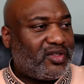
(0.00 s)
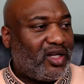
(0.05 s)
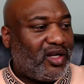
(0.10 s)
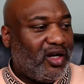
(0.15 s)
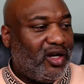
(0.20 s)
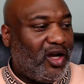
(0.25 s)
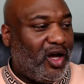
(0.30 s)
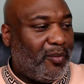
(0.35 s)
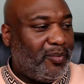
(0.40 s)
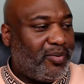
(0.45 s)

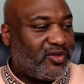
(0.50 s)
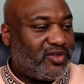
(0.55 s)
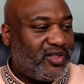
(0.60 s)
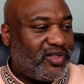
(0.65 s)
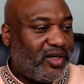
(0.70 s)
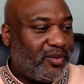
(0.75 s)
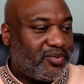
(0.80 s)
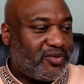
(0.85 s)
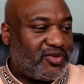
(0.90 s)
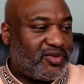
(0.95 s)
a couple
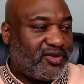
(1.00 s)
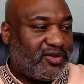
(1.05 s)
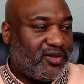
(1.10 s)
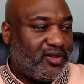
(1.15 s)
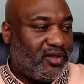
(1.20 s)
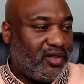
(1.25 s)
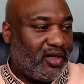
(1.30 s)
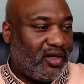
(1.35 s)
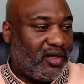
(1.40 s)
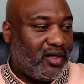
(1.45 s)
tips
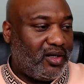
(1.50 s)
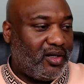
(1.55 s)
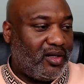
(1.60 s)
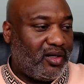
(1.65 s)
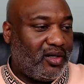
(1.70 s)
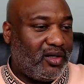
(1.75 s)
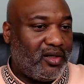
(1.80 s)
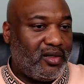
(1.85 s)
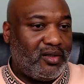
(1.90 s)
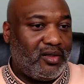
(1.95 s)

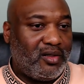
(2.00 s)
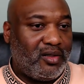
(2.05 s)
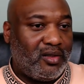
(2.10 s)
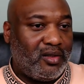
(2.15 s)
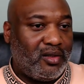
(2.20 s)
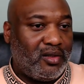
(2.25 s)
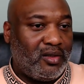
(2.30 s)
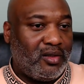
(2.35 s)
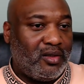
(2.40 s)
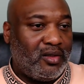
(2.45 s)
uh,
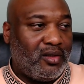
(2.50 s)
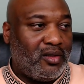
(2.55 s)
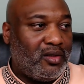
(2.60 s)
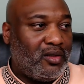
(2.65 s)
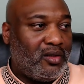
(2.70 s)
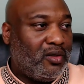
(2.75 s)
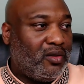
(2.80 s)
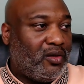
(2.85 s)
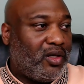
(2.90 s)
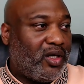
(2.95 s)

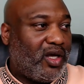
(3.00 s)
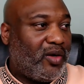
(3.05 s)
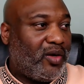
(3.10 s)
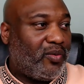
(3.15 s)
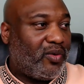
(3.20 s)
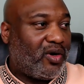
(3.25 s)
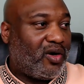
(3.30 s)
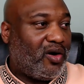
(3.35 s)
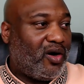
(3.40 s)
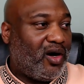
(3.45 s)
in
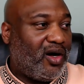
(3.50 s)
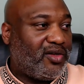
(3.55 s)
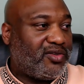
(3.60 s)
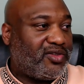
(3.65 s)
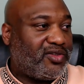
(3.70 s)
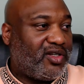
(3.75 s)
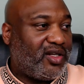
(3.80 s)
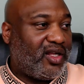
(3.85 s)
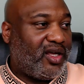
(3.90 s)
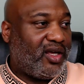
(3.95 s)
regards
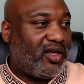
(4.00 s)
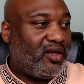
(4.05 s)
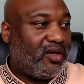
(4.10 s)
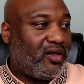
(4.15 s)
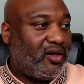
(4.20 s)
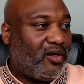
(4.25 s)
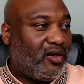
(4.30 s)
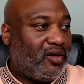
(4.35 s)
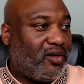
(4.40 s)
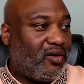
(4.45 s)
to that,
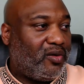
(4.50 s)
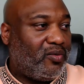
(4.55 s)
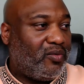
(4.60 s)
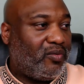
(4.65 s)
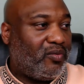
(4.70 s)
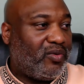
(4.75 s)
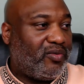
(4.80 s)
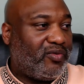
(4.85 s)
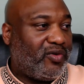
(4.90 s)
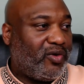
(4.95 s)
you know,
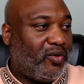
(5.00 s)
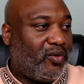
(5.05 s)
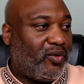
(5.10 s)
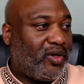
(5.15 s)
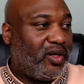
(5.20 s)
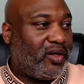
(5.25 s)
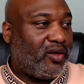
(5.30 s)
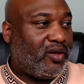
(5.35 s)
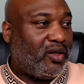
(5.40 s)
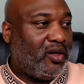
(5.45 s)
with doing
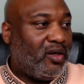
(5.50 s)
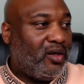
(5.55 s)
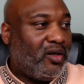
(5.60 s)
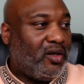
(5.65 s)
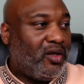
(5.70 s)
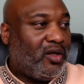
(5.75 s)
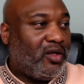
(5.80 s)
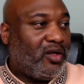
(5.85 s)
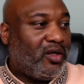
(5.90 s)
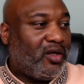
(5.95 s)
it.
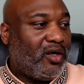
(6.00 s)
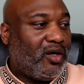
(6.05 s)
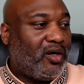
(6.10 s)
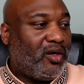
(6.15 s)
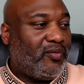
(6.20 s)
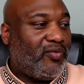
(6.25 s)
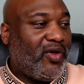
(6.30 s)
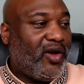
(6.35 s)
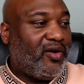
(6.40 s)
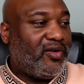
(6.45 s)

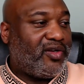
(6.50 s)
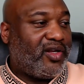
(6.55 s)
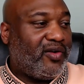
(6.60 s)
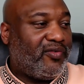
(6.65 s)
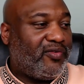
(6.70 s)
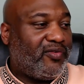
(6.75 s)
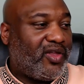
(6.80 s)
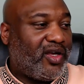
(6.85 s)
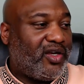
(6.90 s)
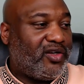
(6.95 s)
Uh, there are
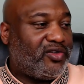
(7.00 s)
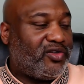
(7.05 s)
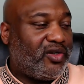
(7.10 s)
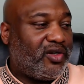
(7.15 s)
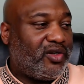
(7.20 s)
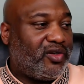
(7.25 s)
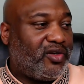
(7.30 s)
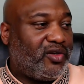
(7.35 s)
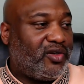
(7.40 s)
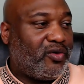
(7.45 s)
different things you
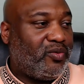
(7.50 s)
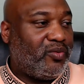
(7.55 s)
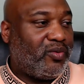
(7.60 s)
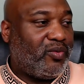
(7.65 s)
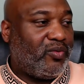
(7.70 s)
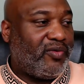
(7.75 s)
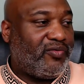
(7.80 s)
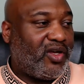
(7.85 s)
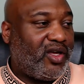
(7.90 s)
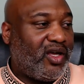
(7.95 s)
can do with,
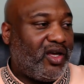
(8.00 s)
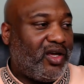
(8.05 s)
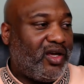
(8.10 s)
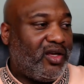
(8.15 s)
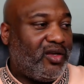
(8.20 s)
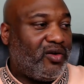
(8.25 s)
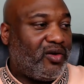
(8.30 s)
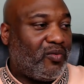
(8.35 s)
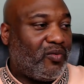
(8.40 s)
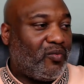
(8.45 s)
with your kid.
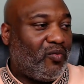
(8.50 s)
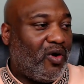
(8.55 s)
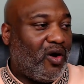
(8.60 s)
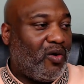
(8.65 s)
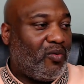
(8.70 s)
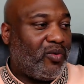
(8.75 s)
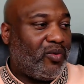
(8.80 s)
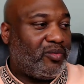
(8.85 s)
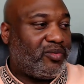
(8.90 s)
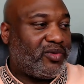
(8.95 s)
You can
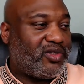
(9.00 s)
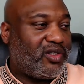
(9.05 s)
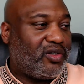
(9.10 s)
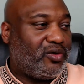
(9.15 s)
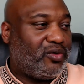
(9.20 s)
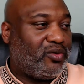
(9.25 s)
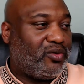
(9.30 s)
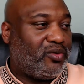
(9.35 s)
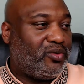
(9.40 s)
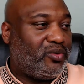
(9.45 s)
walk with them to
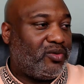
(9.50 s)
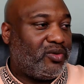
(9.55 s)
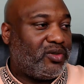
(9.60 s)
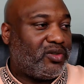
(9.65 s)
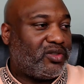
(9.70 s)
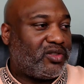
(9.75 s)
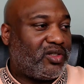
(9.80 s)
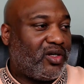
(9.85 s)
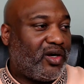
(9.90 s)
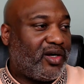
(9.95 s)
school,
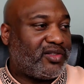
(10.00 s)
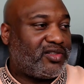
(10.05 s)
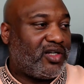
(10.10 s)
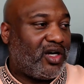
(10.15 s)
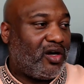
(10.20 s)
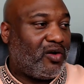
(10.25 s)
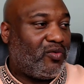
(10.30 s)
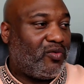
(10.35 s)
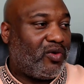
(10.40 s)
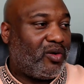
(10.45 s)
start
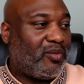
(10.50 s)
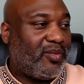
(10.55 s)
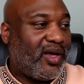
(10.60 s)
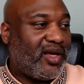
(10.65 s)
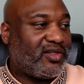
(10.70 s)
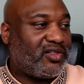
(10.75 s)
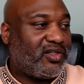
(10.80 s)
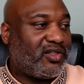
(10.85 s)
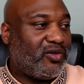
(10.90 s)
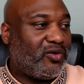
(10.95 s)
talking with them
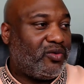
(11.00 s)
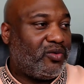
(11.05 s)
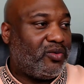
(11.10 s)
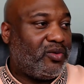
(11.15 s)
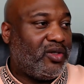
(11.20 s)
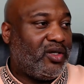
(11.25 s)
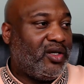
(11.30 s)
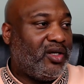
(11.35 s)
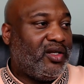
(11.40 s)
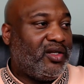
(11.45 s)
about school,
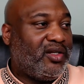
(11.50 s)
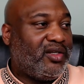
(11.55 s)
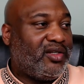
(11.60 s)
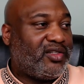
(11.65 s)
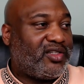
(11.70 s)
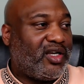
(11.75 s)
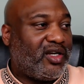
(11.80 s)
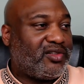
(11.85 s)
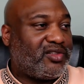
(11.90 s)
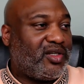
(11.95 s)

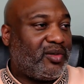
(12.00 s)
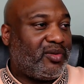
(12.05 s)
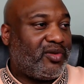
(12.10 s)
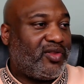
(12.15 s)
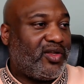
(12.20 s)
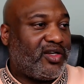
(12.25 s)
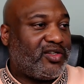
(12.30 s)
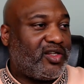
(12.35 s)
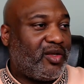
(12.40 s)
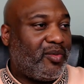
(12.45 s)
discuss some of the
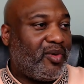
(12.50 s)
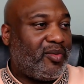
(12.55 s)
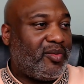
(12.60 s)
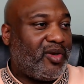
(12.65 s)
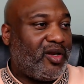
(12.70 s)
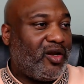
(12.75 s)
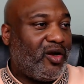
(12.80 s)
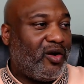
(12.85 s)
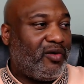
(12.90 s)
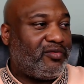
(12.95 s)
things they may be
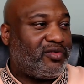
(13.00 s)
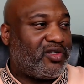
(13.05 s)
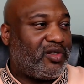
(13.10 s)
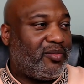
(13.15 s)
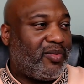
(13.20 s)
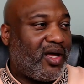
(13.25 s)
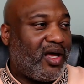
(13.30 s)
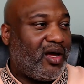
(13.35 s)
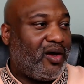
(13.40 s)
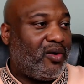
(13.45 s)
nervous
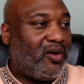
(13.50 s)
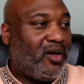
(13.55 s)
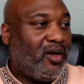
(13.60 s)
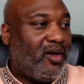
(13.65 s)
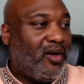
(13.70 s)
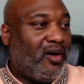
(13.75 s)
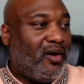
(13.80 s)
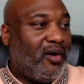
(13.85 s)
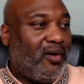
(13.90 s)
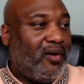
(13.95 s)
about,
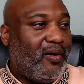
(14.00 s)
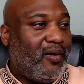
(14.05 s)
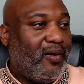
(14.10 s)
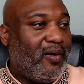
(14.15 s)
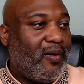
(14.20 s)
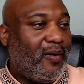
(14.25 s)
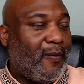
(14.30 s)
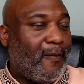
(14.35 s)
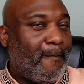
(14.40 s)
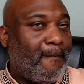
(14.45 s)

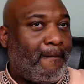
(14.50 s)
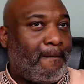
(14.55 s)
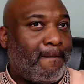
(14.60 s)
um,